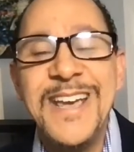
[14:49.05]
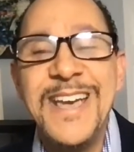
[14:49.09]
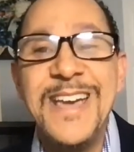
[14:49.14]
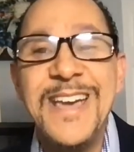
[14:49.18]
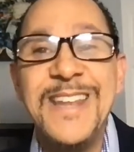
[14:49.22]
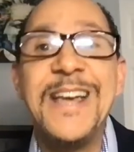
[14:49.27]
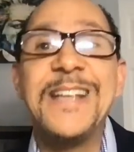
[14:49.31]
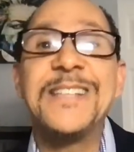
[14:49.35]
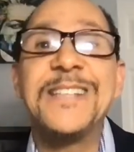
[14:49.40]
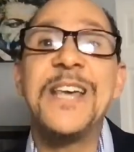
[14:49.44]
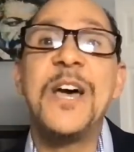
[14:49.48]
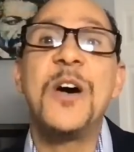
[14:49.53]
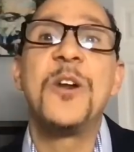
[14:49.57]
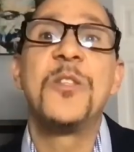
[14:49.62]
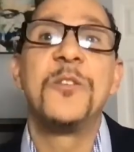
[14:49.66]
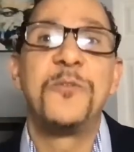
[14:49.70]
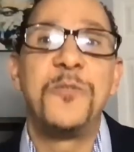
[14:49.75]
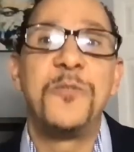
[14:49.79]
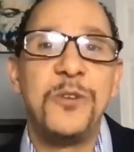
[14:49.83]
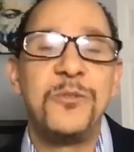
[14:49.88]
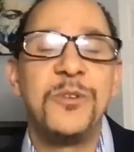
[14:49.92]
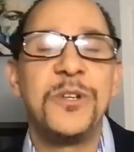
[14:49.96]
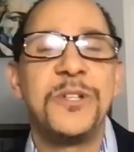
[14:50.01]
And that's how the
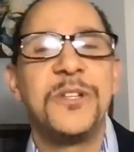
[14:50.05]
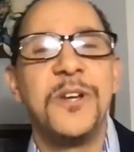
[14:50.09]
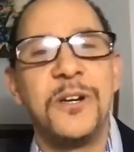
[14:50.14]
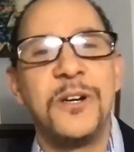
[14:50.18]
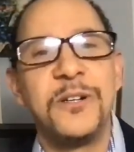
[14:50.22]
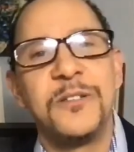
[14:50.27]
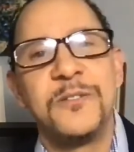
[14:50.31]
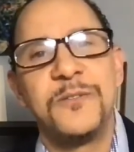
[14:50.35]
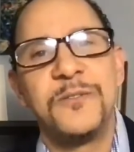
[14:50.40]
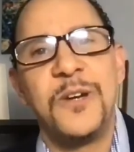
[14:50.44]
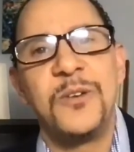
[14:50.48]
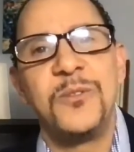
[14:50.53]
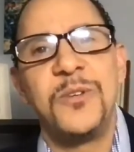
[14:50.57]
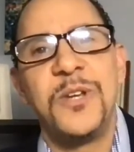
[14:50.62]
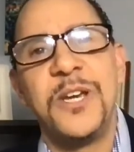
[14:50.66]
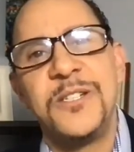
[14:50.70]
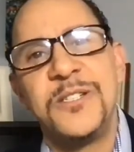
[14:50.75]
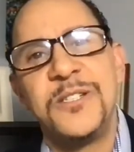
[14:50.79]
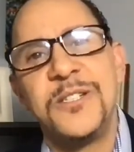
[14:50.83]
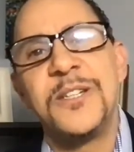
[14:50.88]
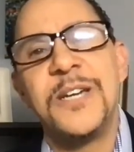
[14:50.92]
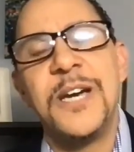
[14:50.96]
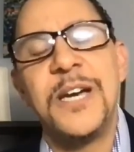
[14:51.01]
Frederick Douglass
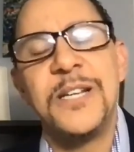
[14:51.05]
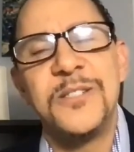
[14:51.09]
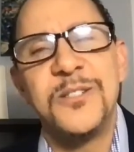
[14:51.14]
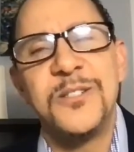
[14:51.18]
Foundation got